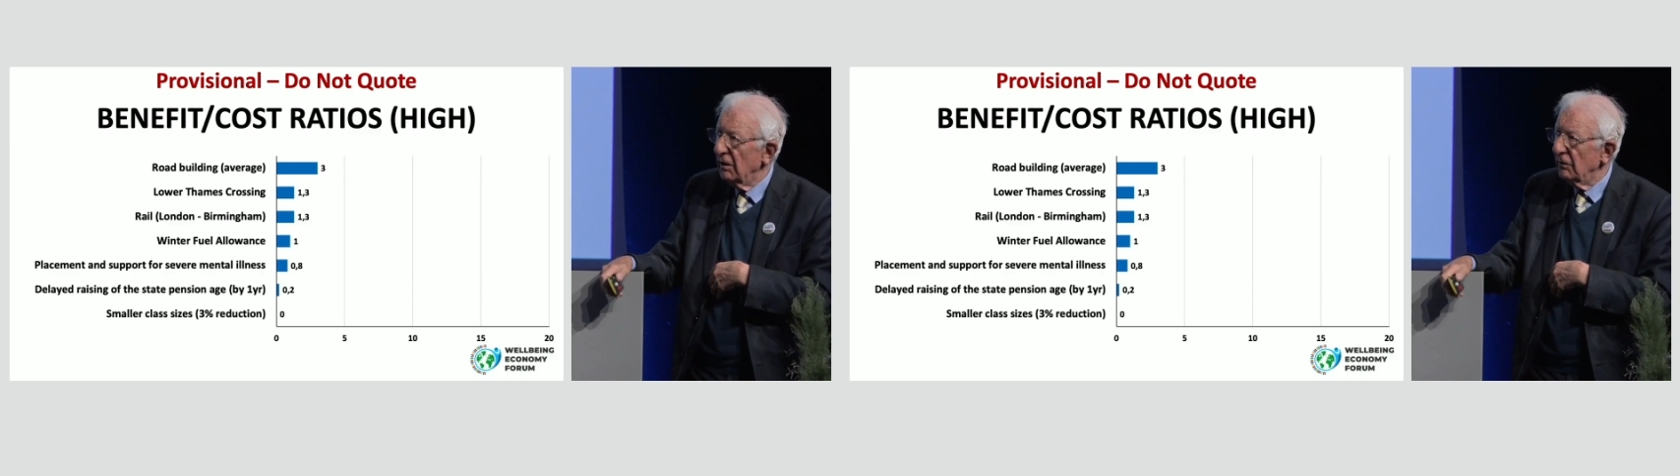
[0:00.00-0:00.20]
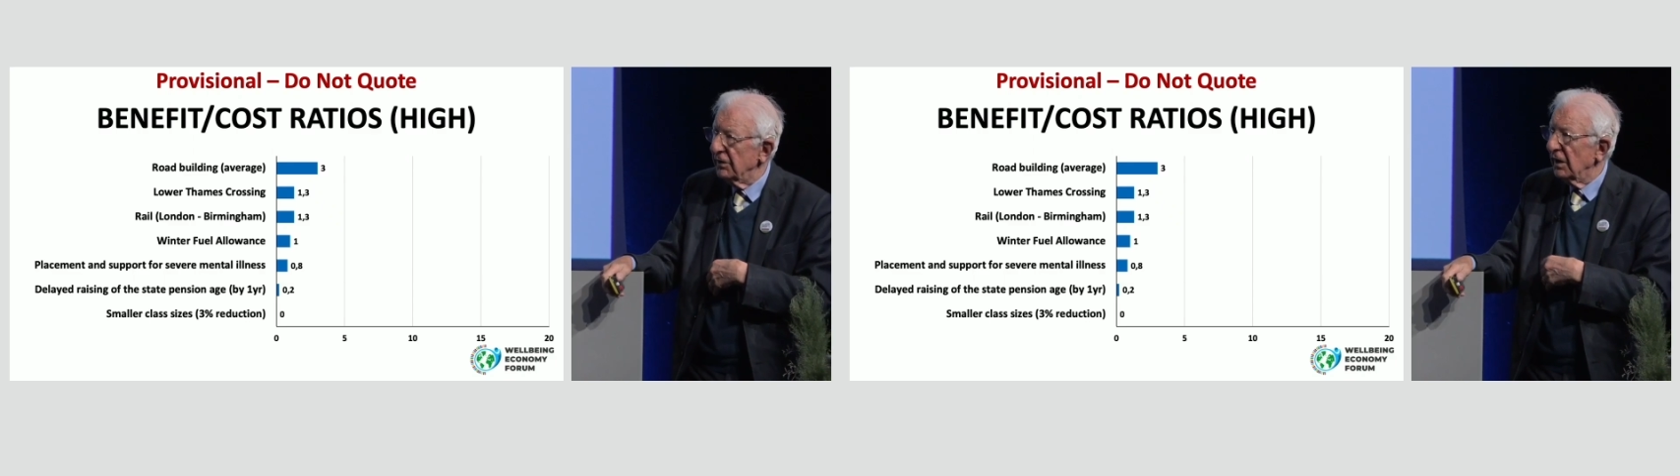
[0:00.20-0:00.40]

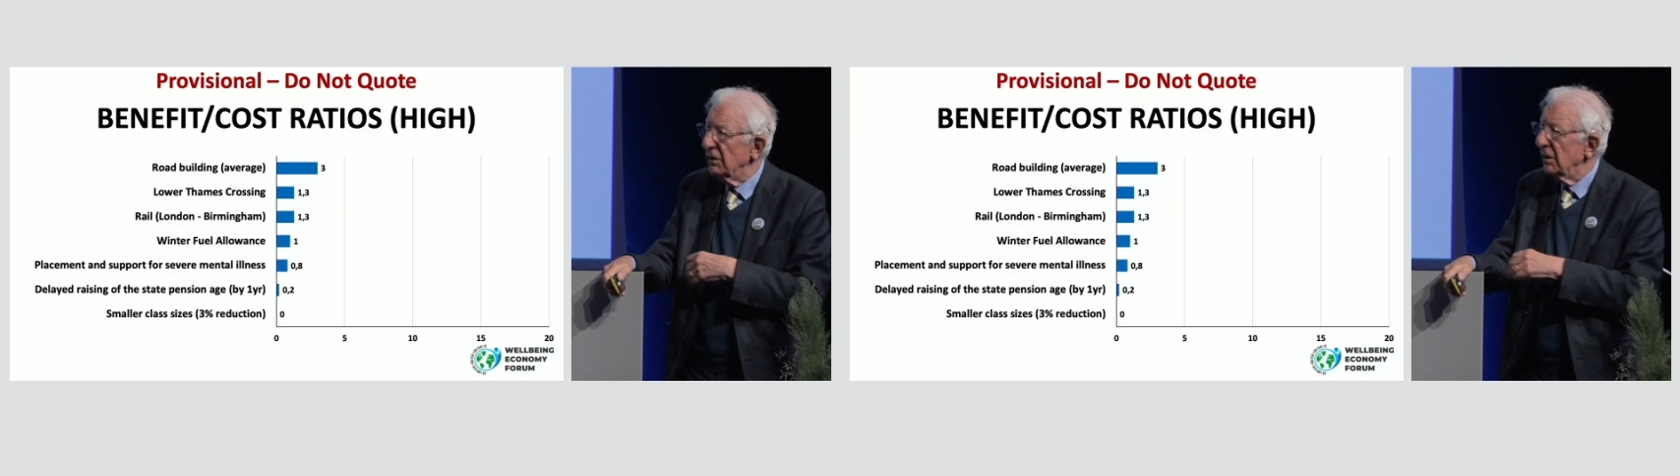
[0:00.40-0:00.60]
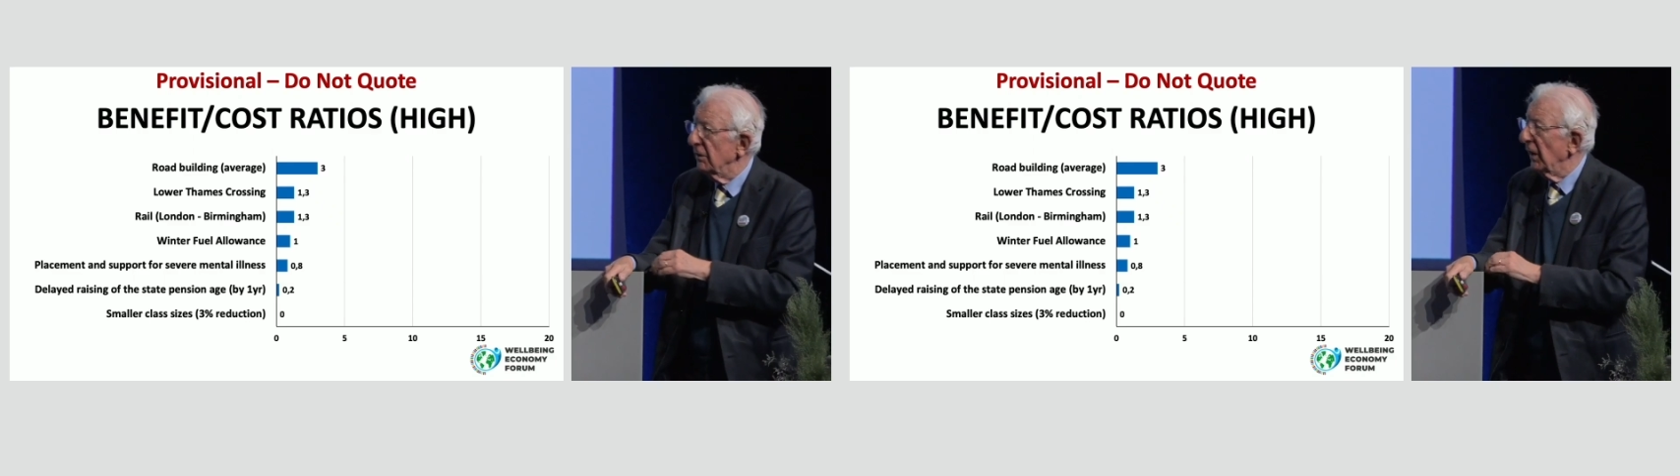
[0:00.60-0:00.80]
research
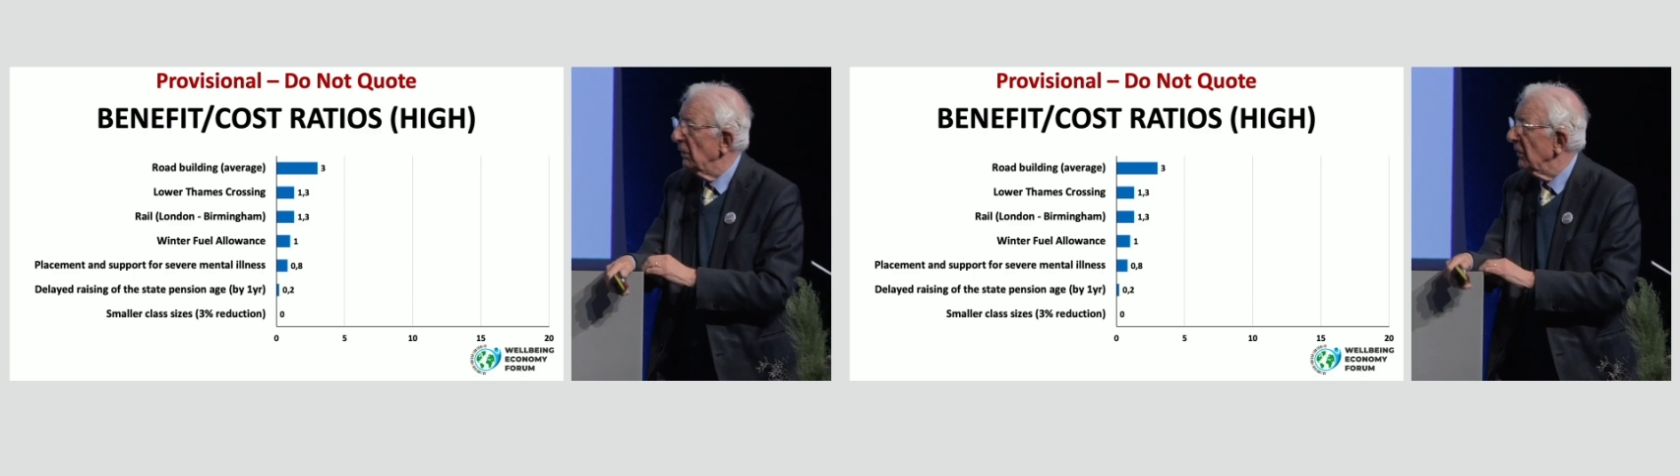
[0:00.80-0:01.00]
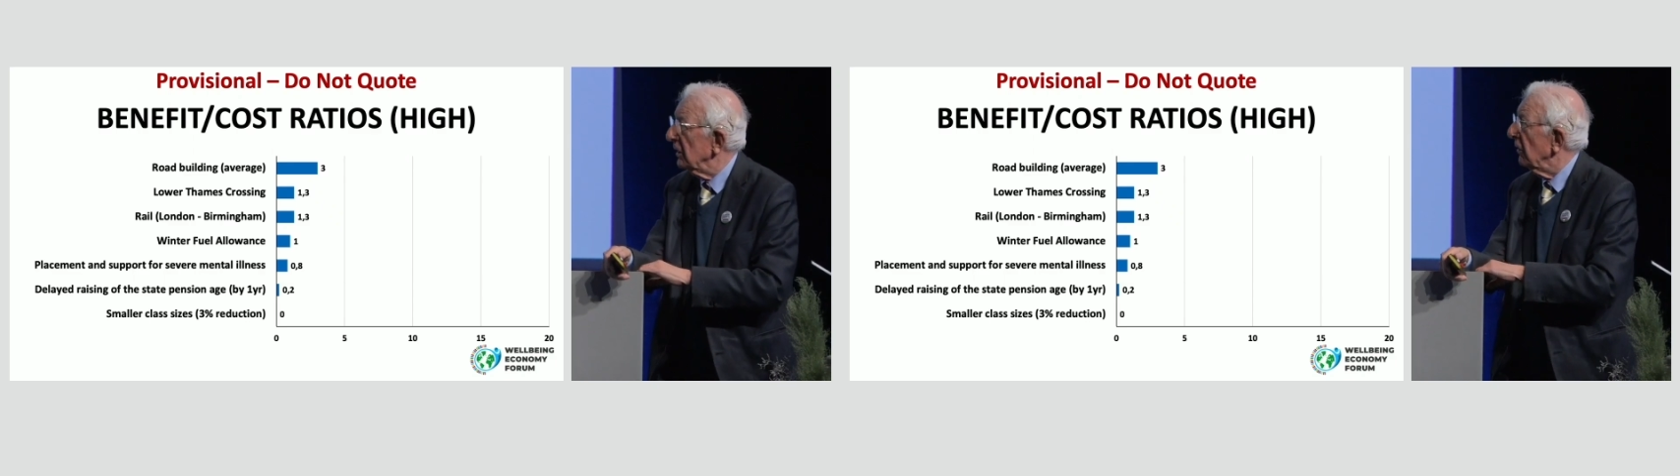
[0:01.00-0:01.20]
and
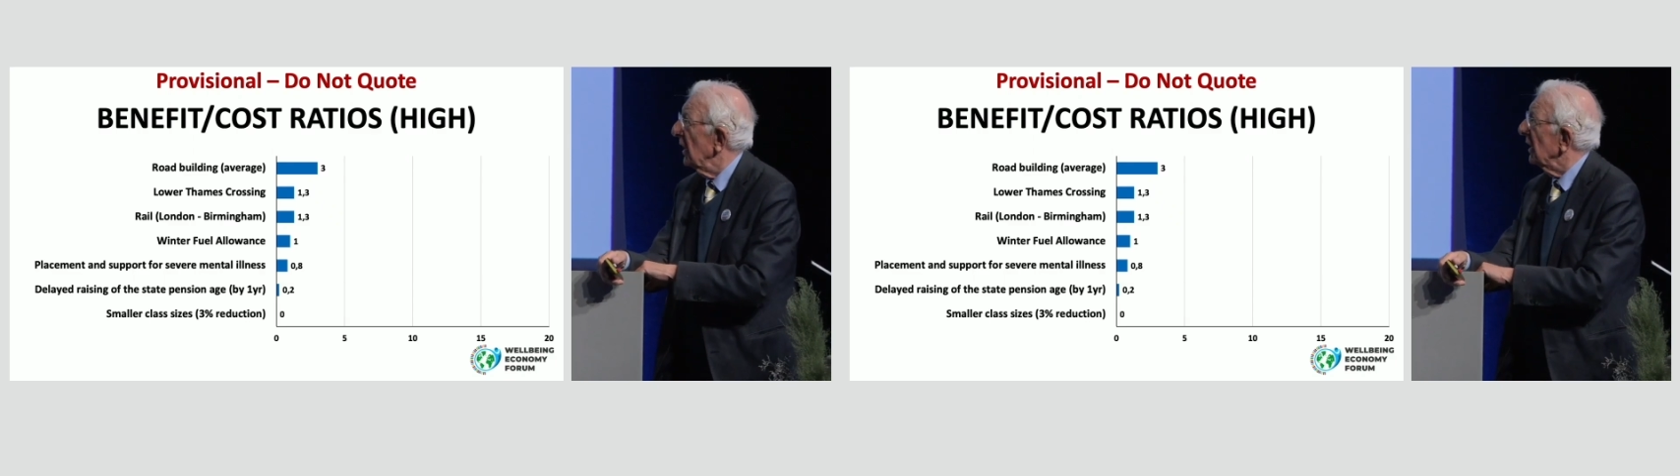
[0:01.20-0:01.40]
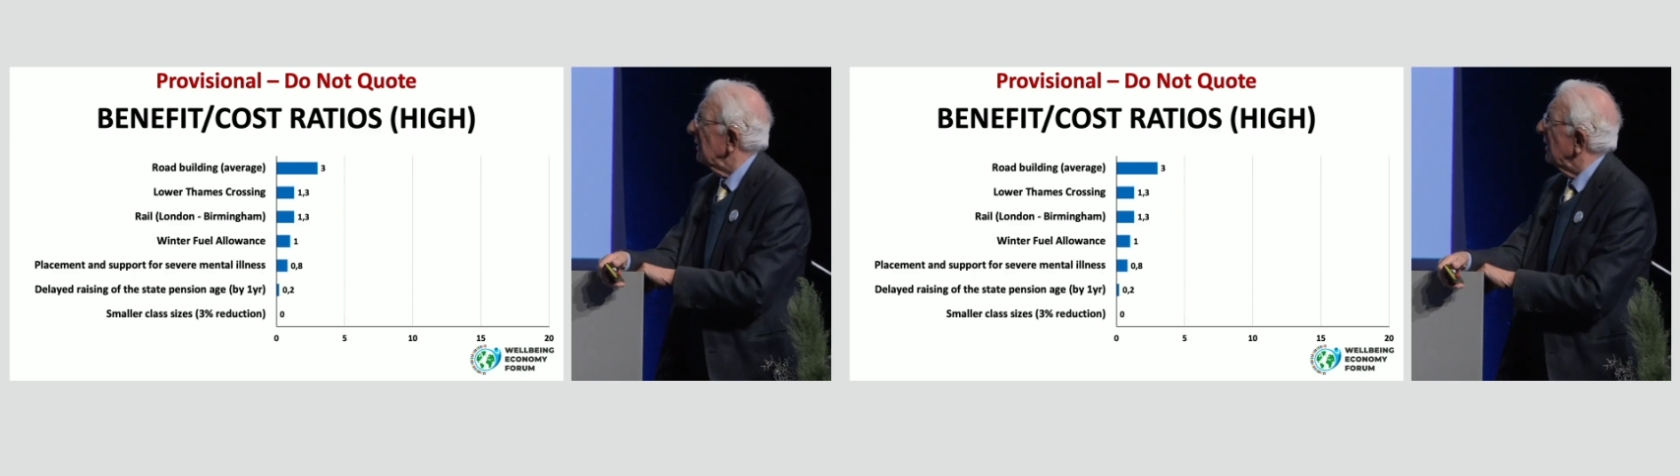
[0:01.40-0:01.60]
development
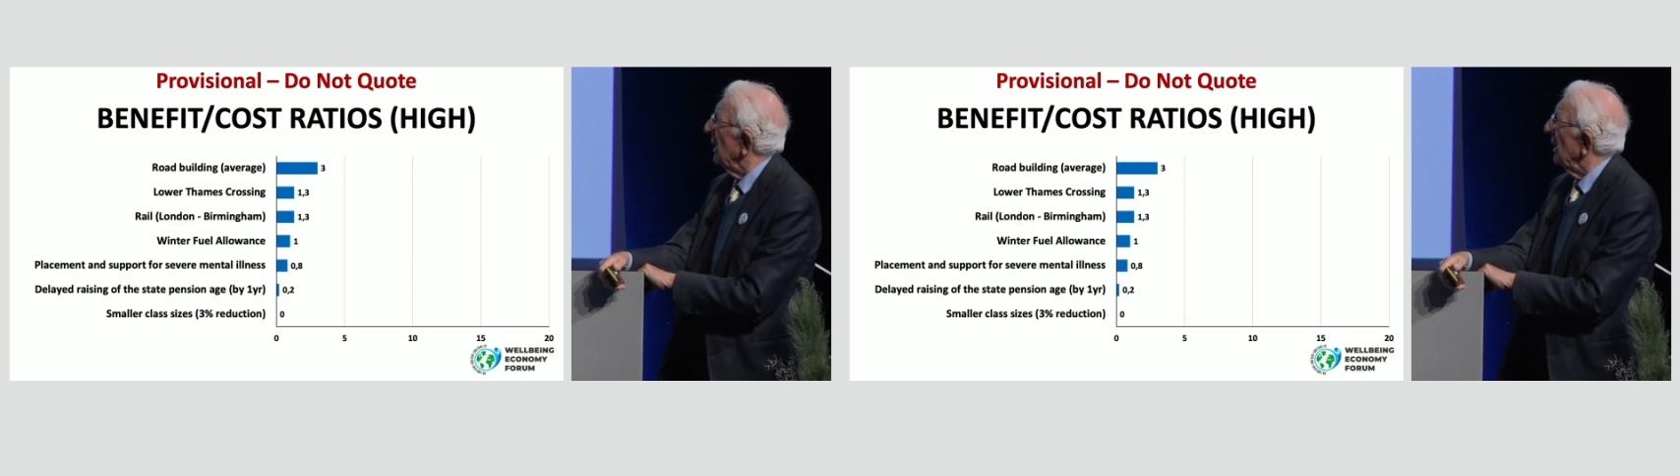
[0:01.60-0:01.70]
credits.